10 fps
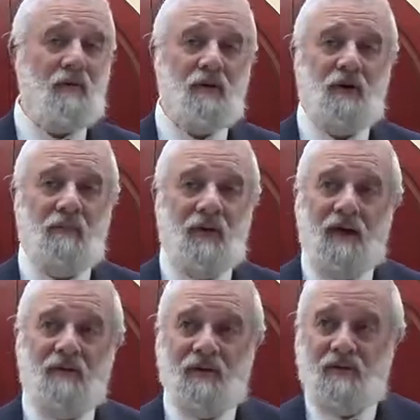Hashem
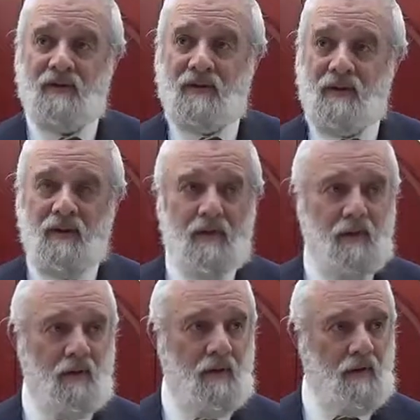gave us
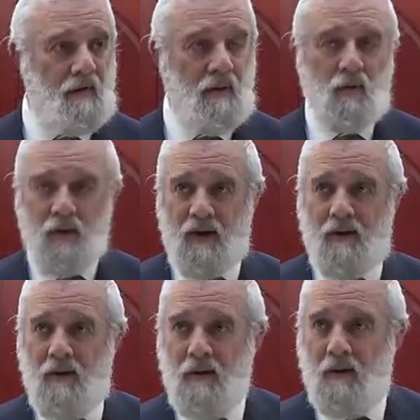the Torah
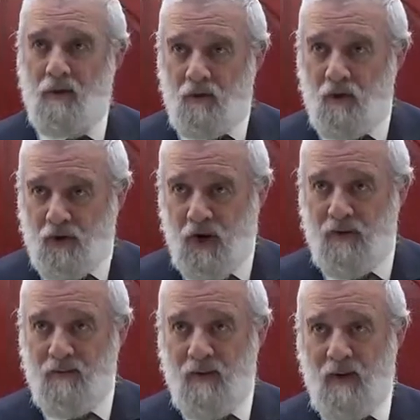through Moshe
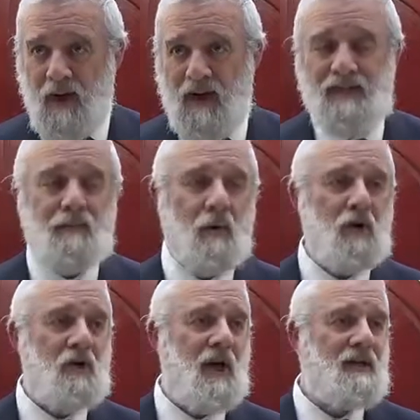as a
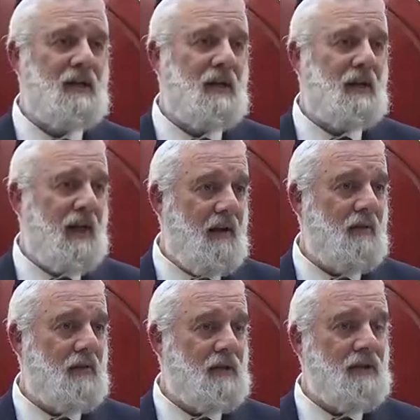morasha, as an
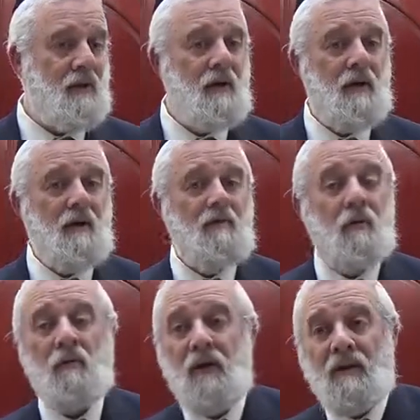inheritance
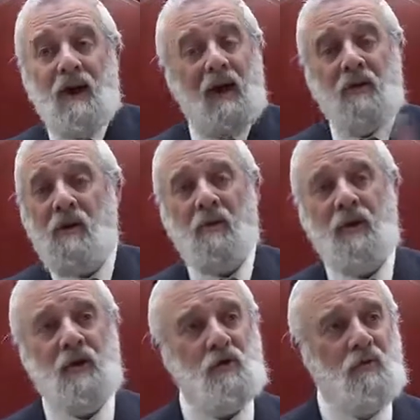for the entire
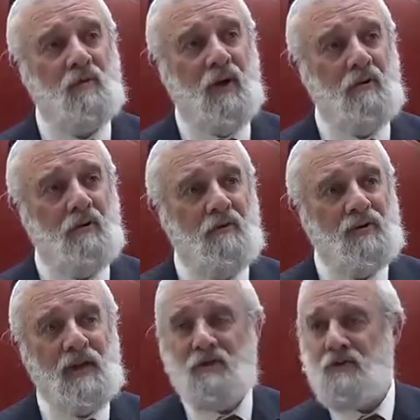congregation of Yaakov.
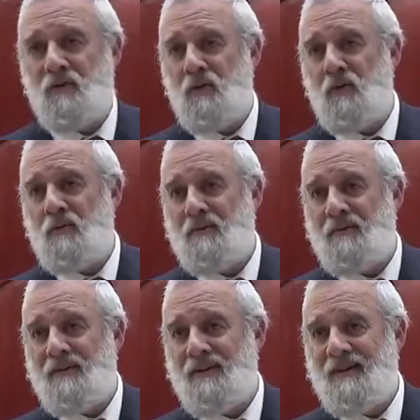It's not just for you.
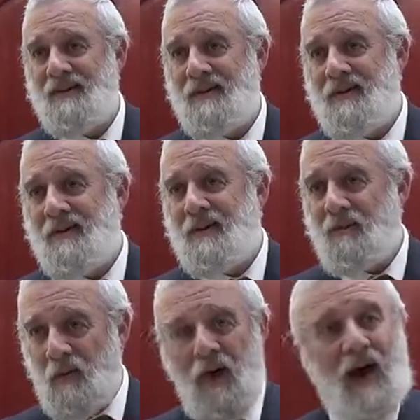
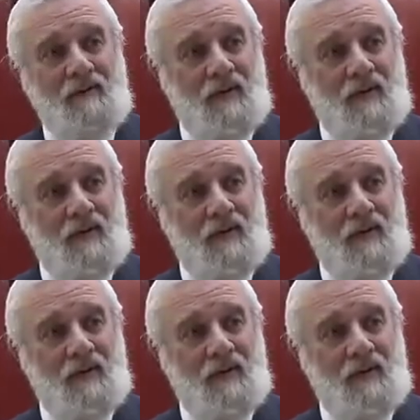If you have